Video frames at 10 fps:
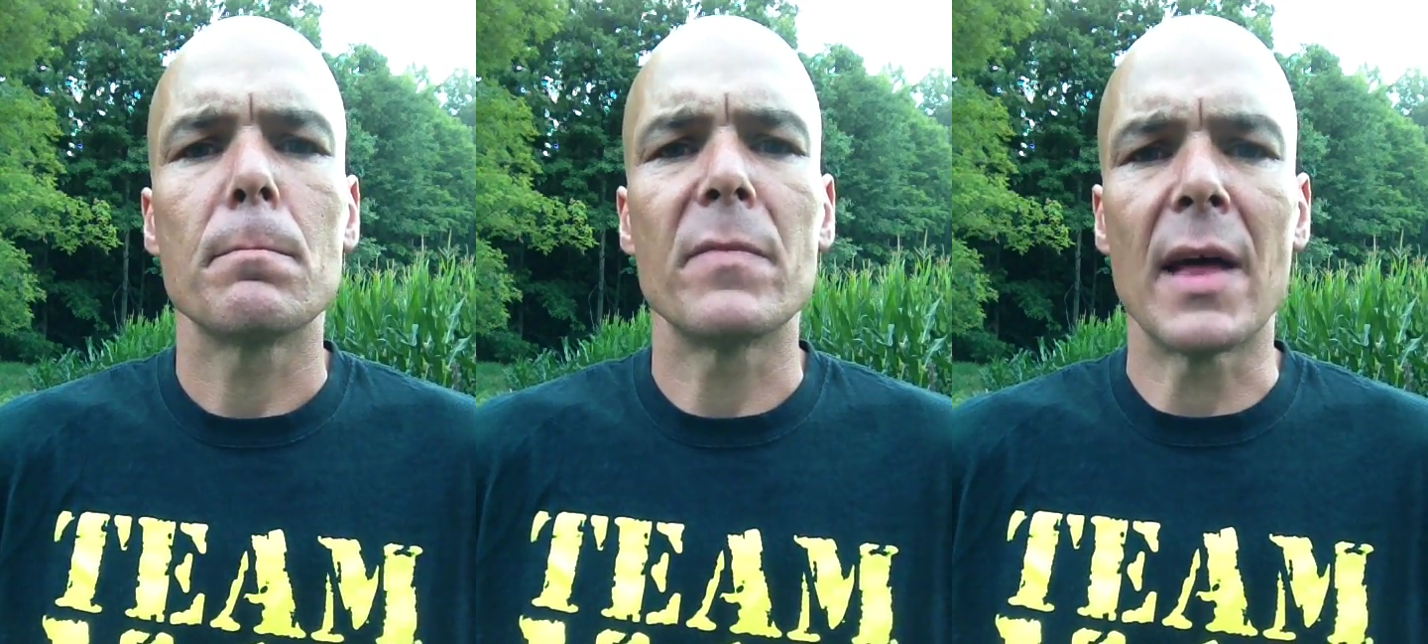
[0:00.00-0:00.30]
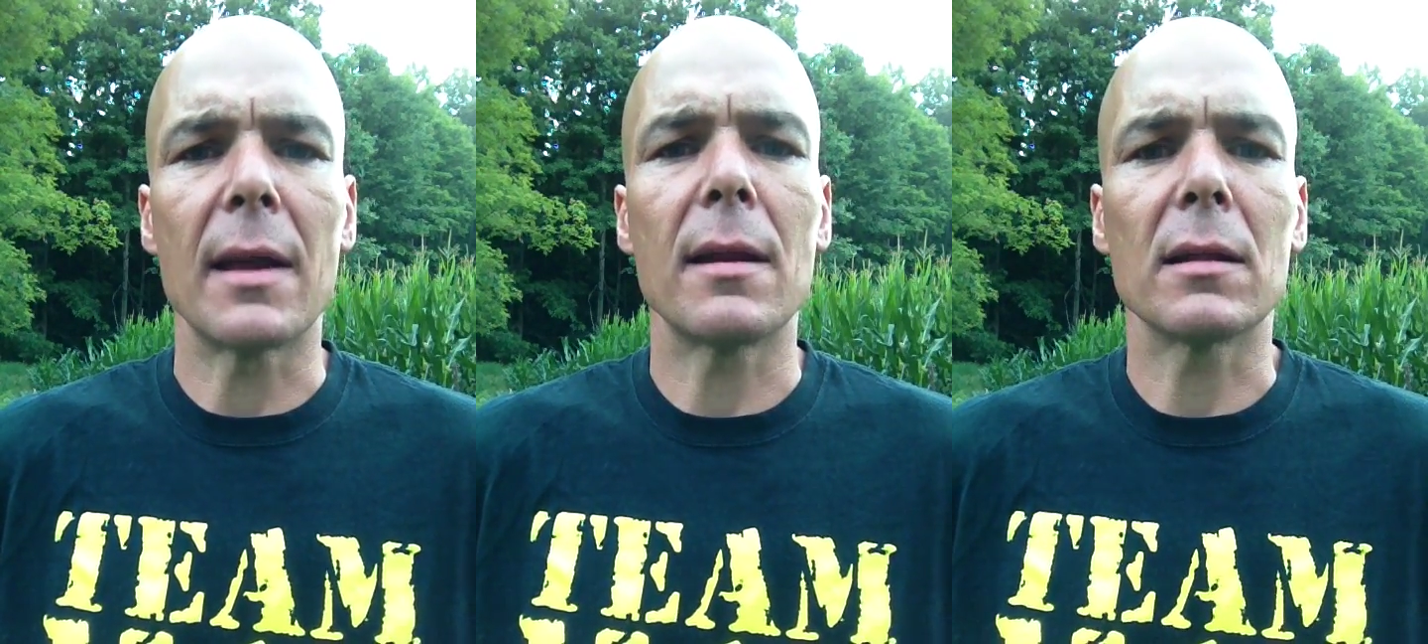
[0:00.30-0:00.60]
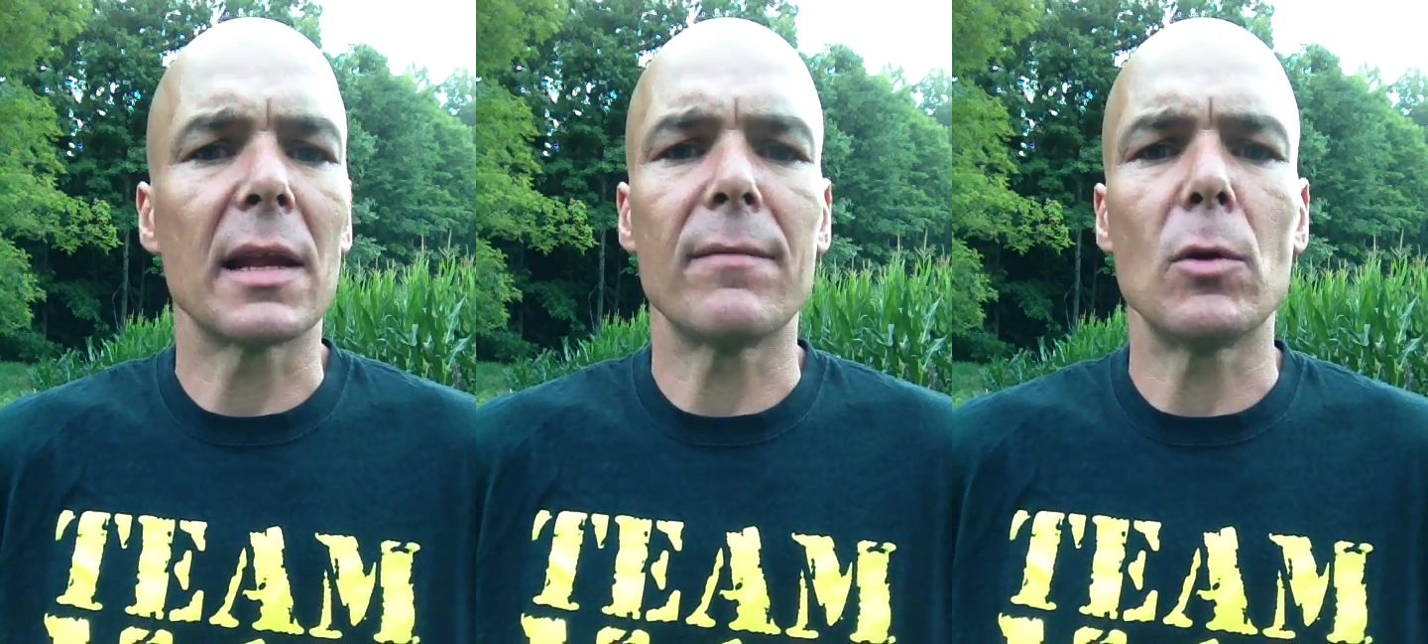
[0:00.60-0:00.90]
then
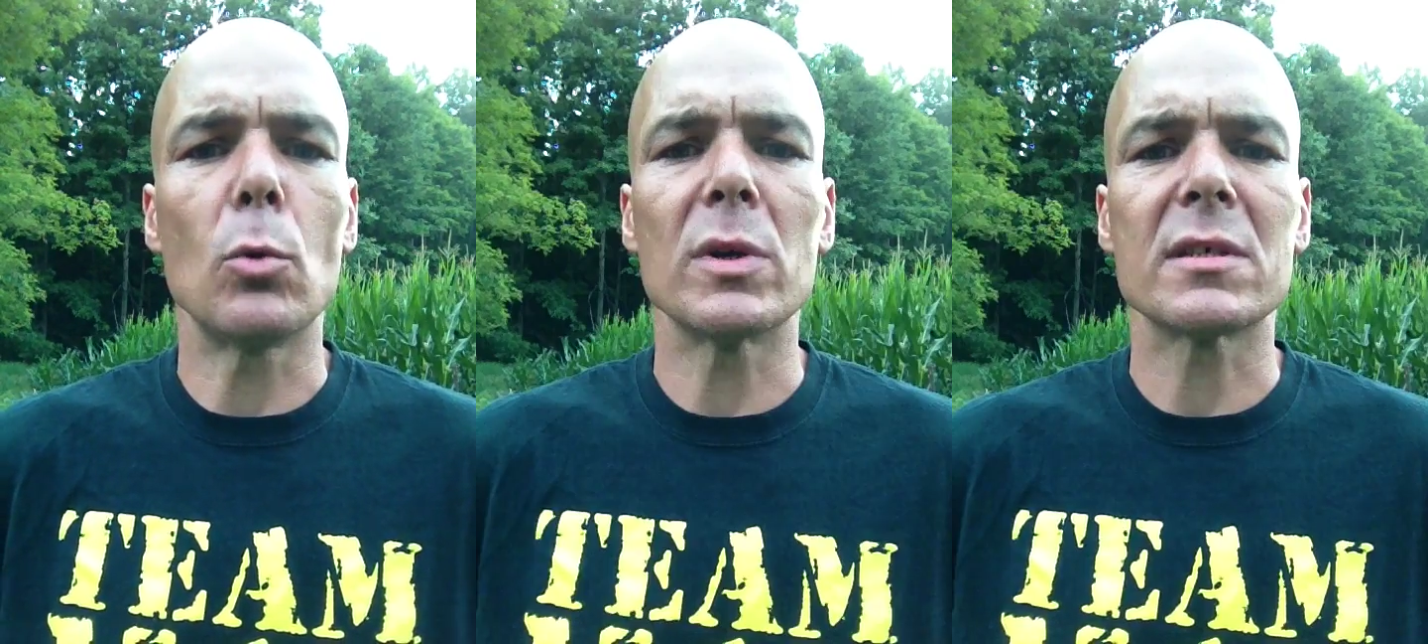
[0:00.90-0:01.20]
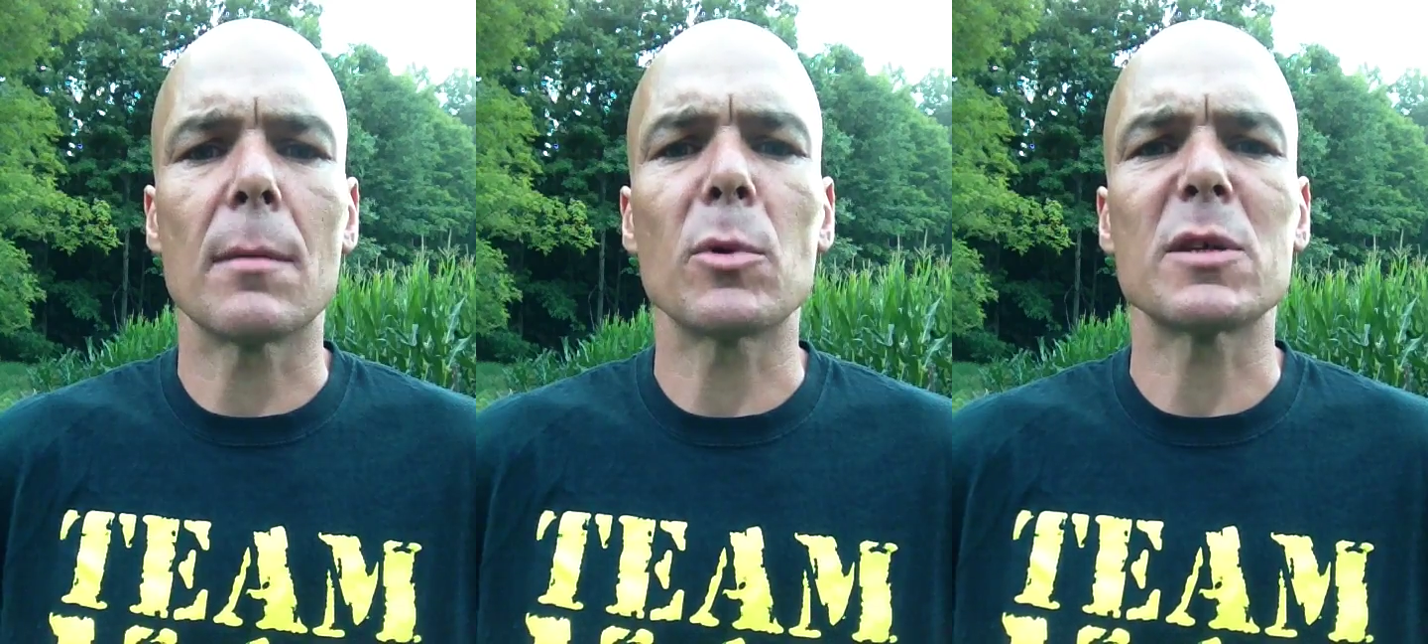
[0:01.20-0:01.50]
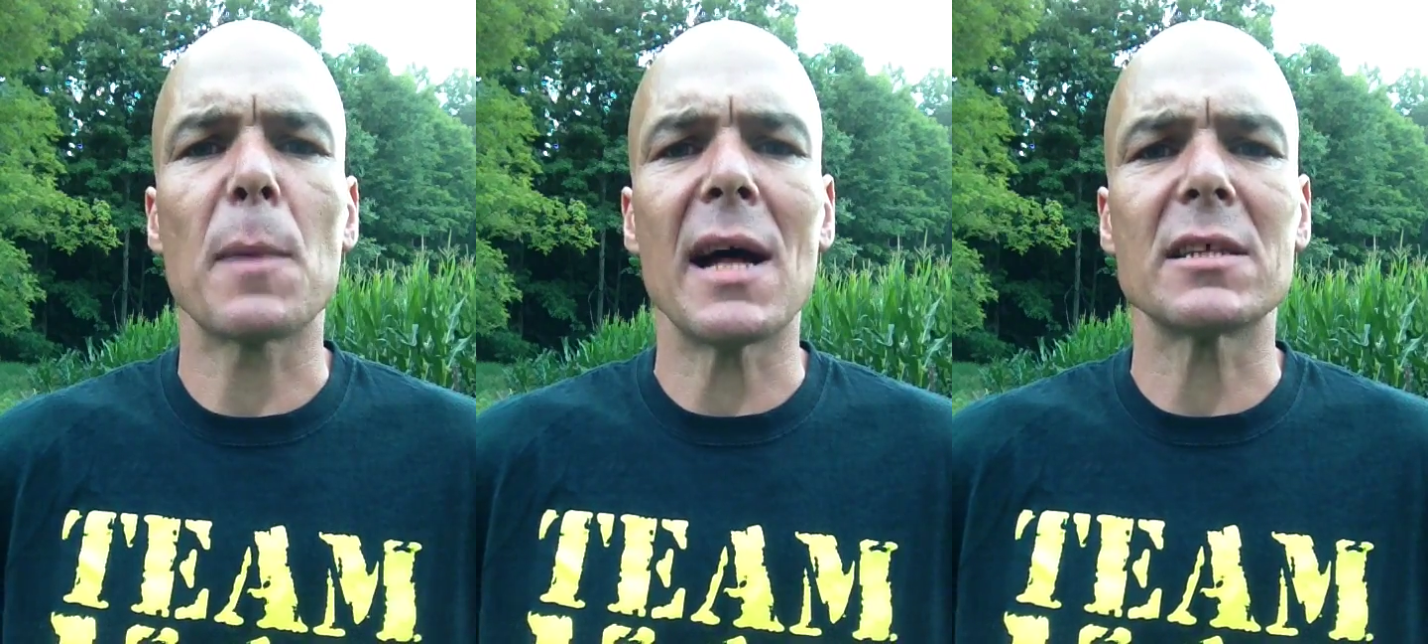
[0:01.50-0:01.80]
leave you with some
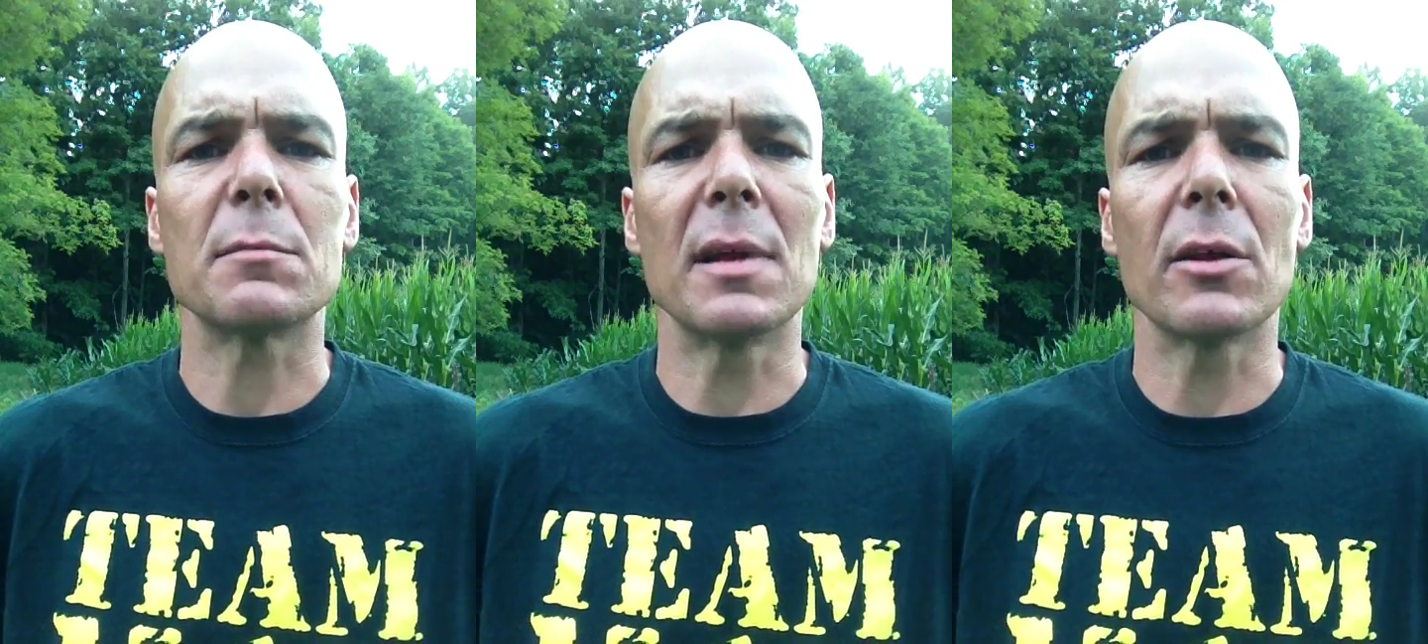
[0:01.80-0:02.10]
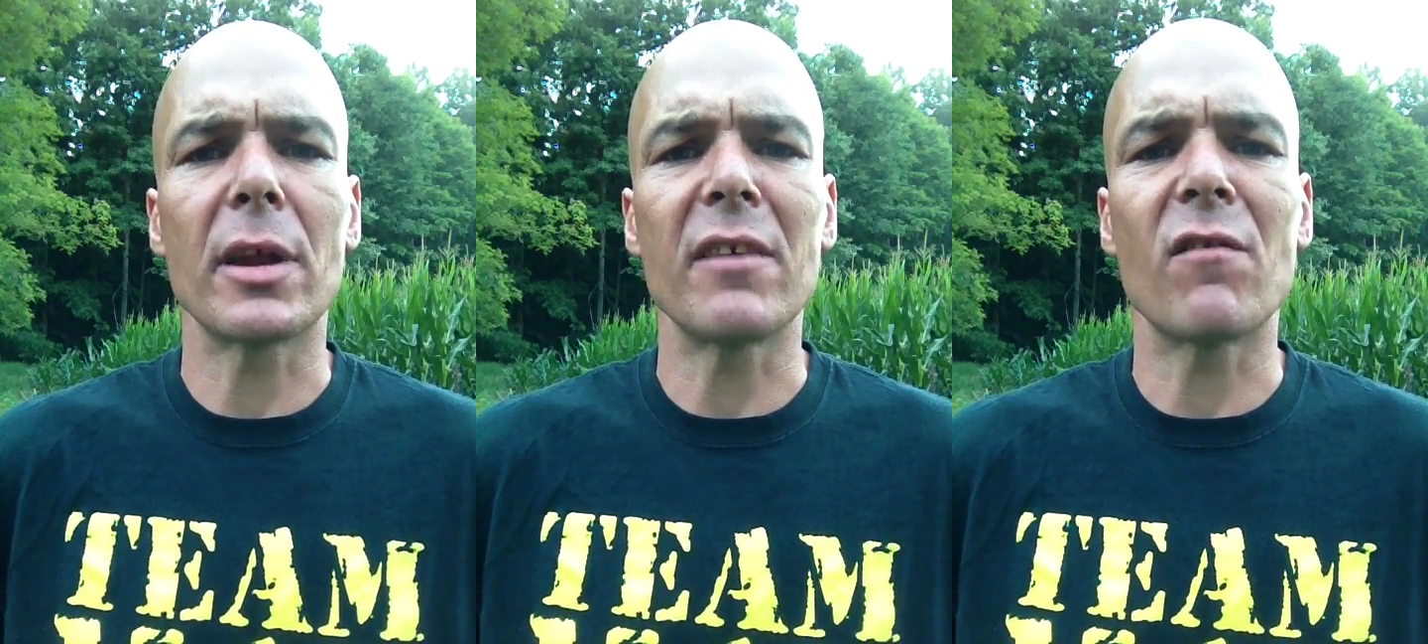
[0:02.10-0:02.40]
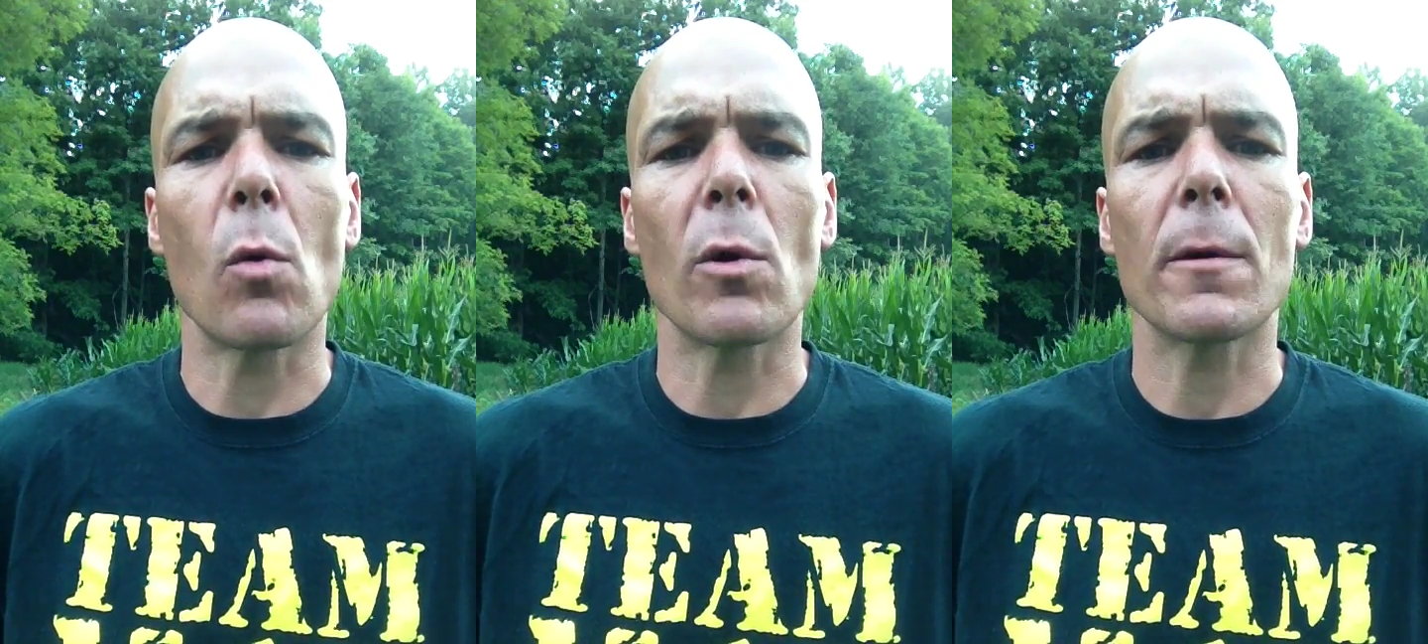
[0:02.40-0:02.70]
responsibility
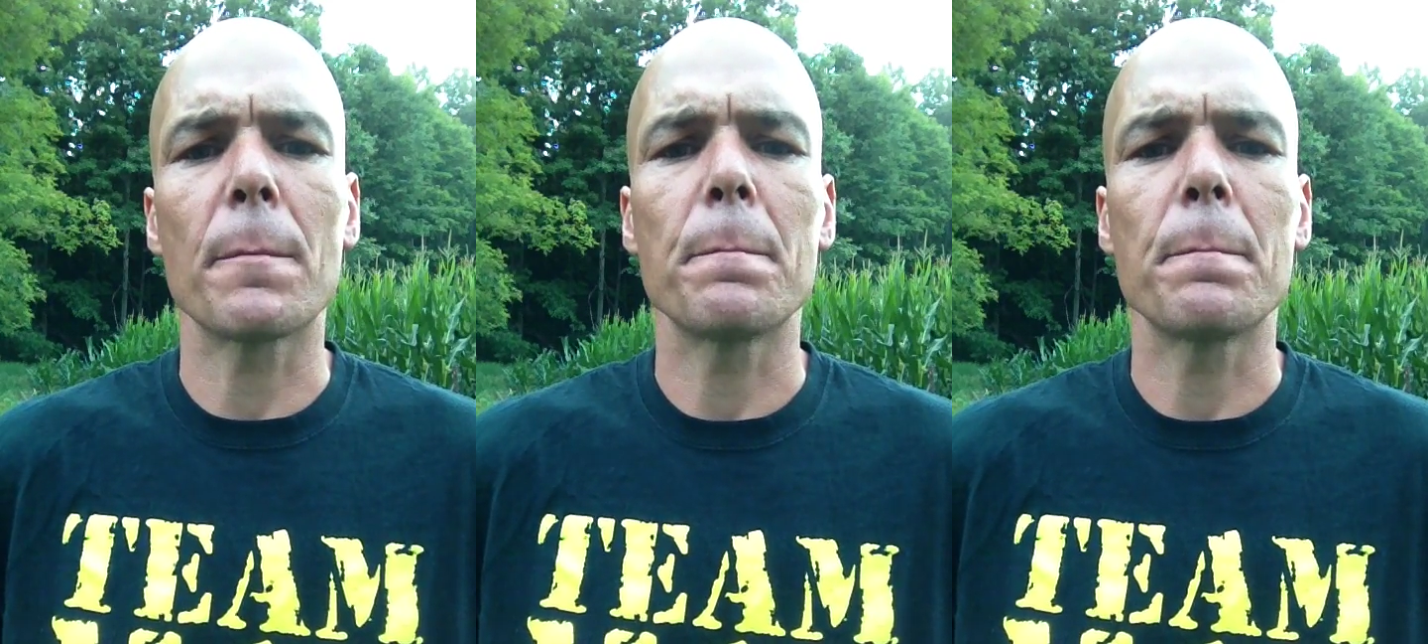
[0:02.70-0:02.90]
for.